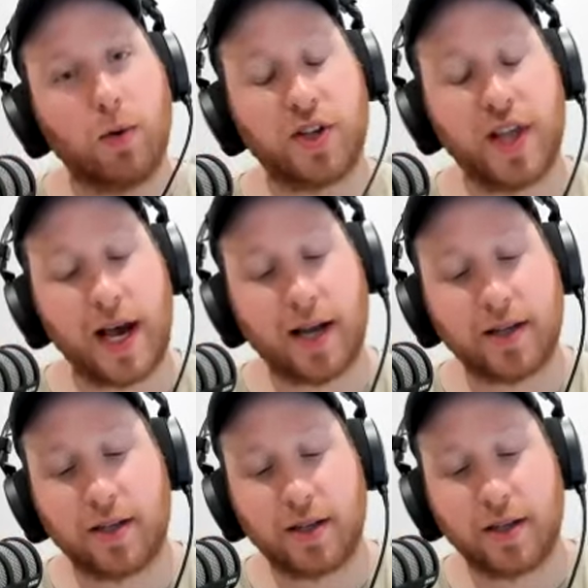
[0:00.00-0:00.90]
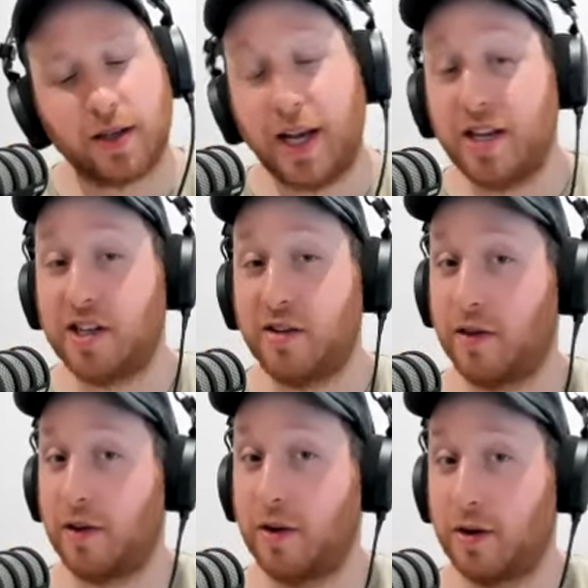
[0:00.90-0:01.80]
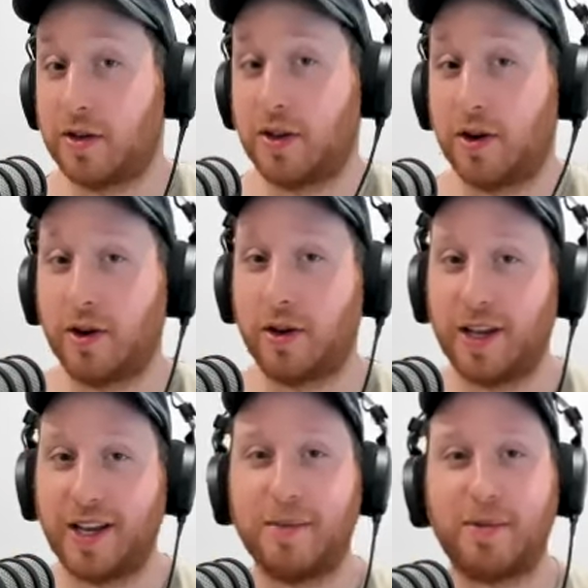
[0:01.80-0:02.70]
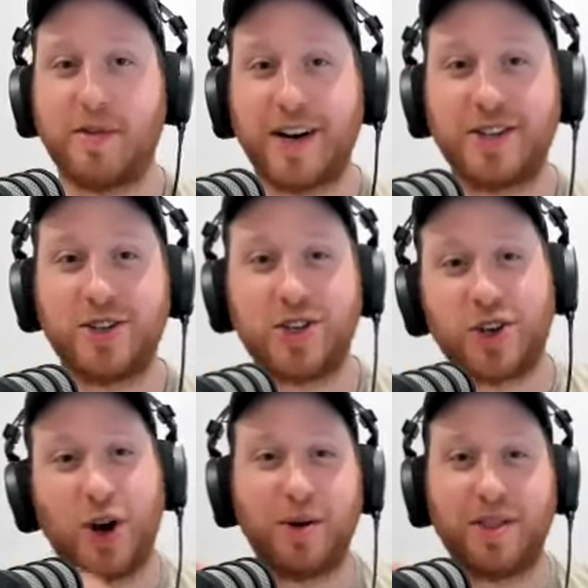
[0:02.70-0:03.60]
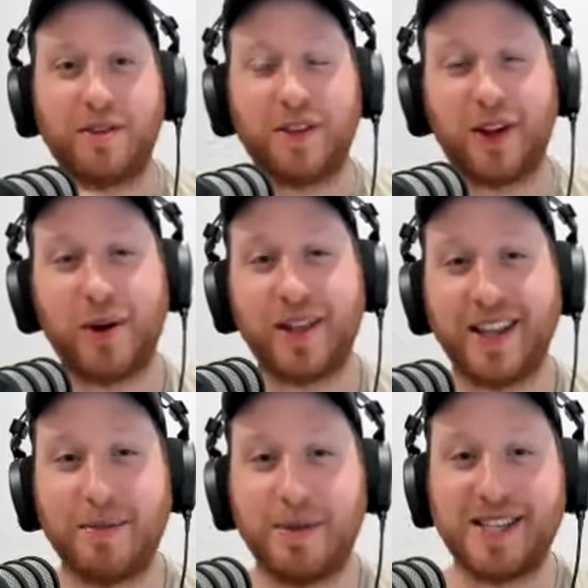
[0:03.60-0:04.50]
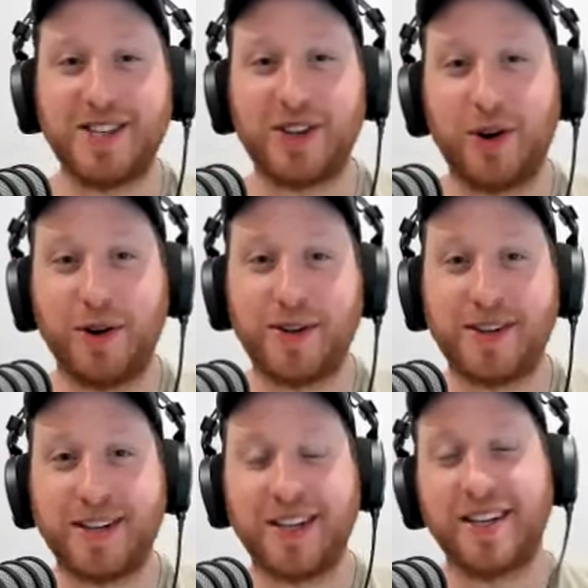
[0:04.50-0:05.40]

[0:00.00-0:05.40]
Was that easy for you? Because the improvisers just go with the flow, and then the business owners.